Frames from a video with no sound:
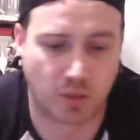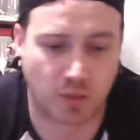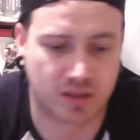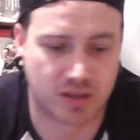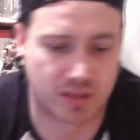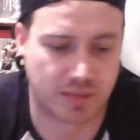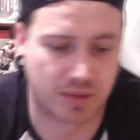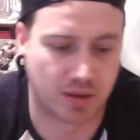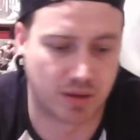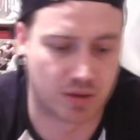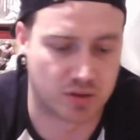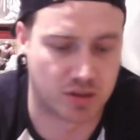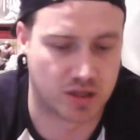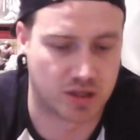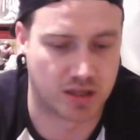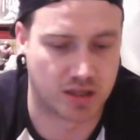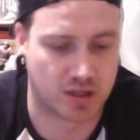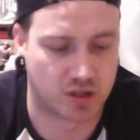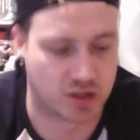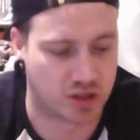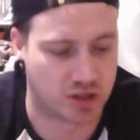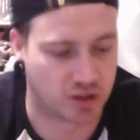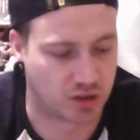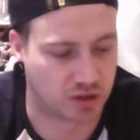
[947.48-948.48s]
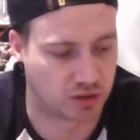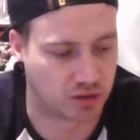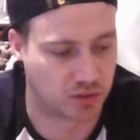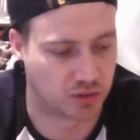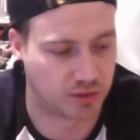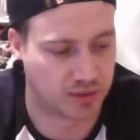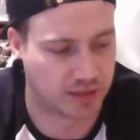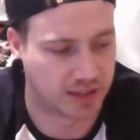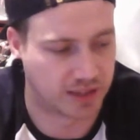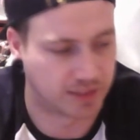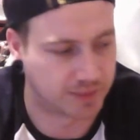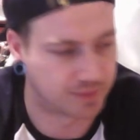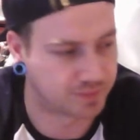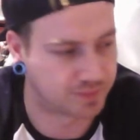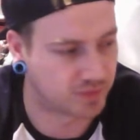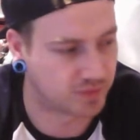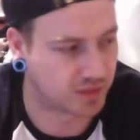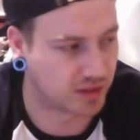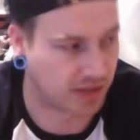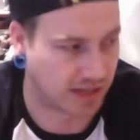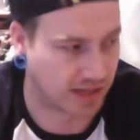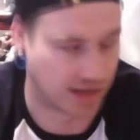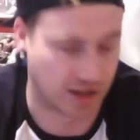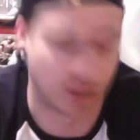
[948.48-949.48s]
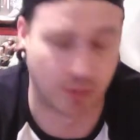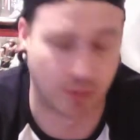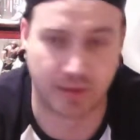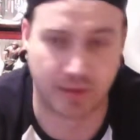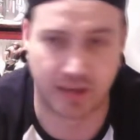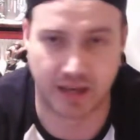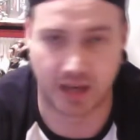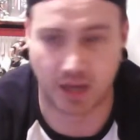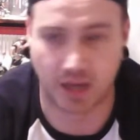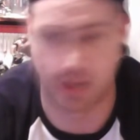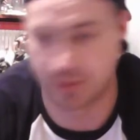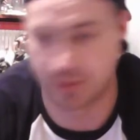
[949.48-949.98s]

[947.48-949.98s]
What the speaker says: it posted. She's not doing that. Can I pick it up? And